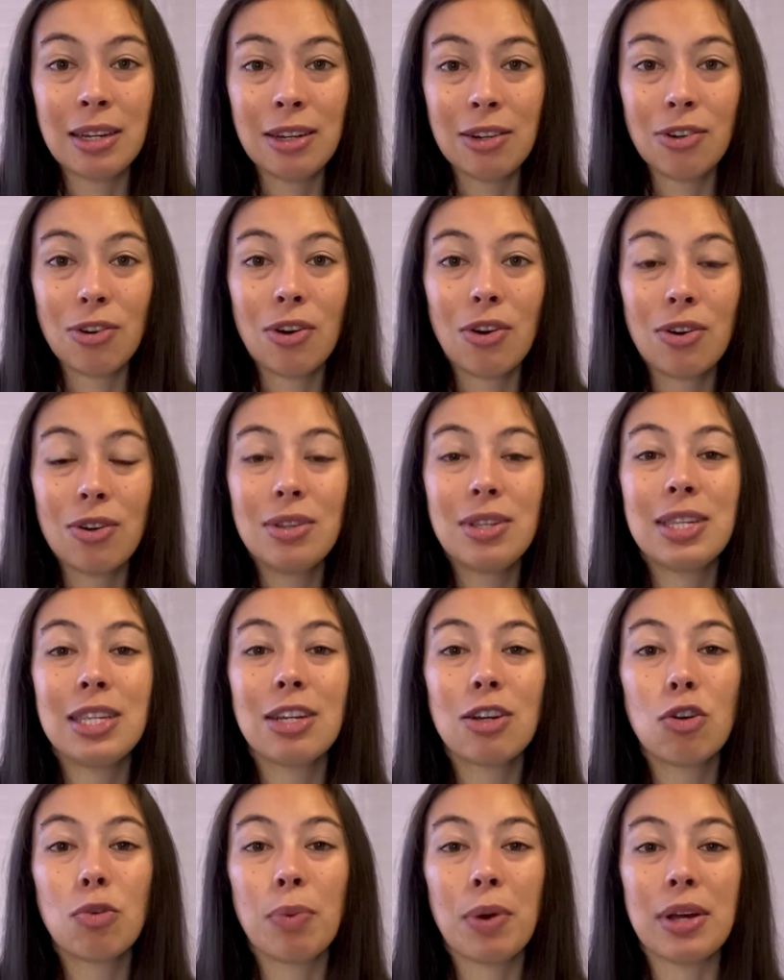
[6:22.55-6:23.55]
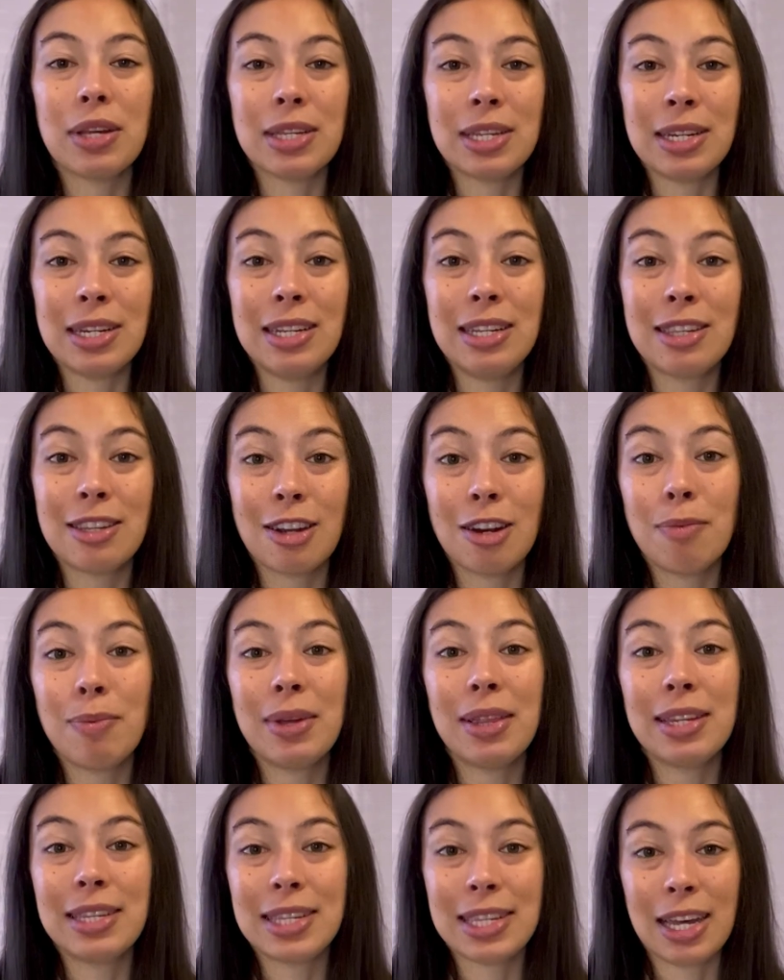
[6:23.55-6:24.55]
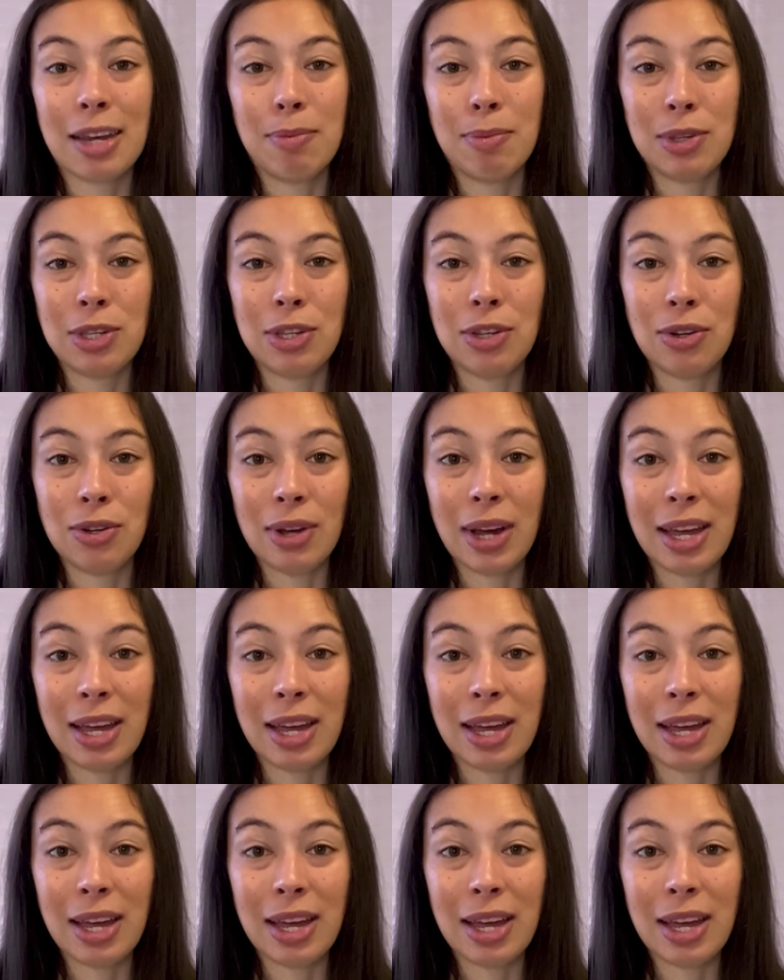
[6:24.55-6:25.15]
No single person is going to be the same as you.